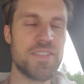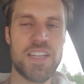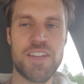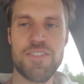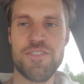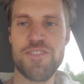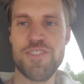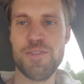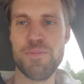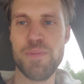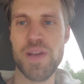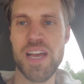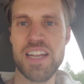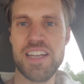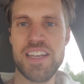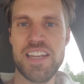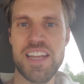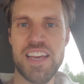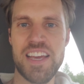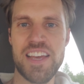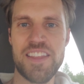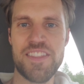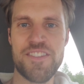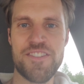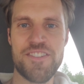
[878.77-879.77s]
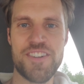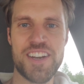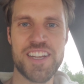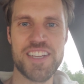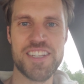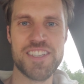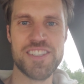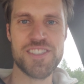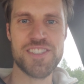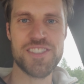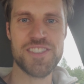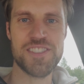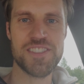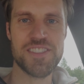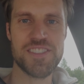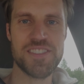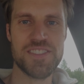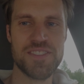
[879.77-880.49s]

Never a bad day at the range.